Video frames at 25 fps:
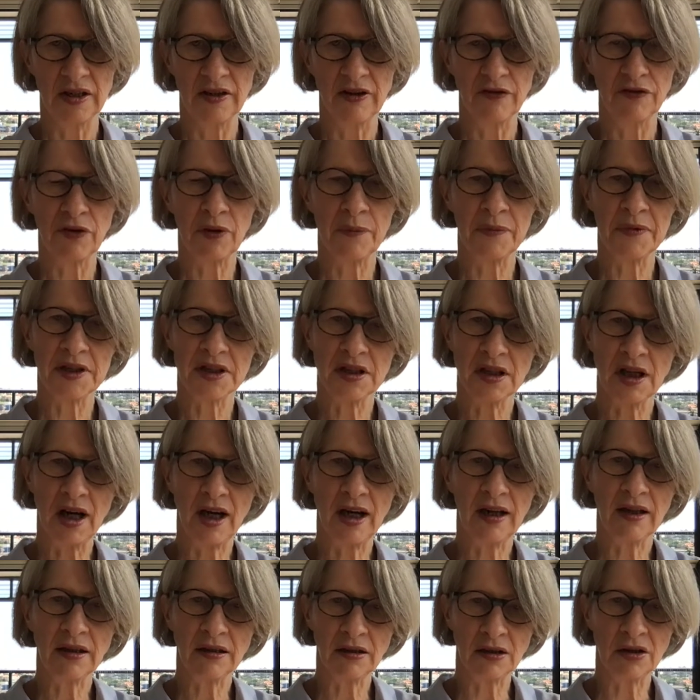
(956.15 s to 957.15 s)
From the
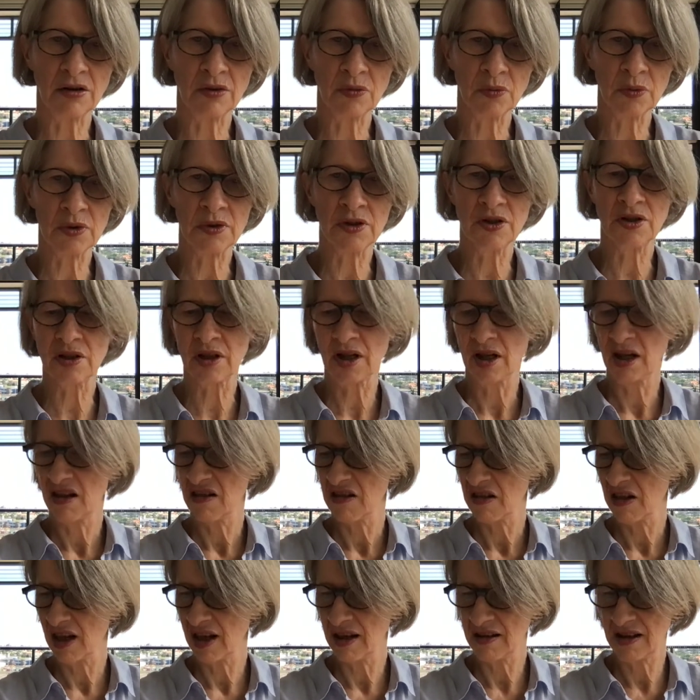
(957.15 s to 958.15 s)
title onwards,
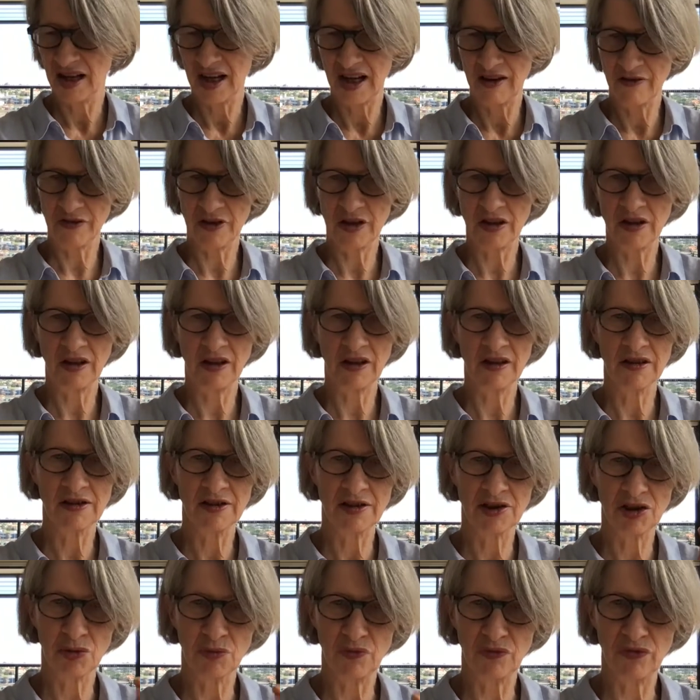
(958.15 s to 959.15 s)
everything is
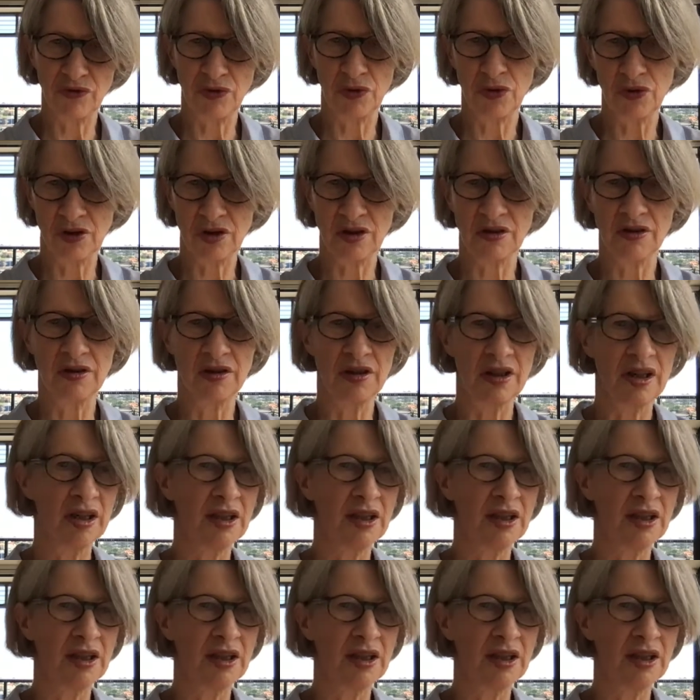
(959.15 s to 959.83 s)
subverted.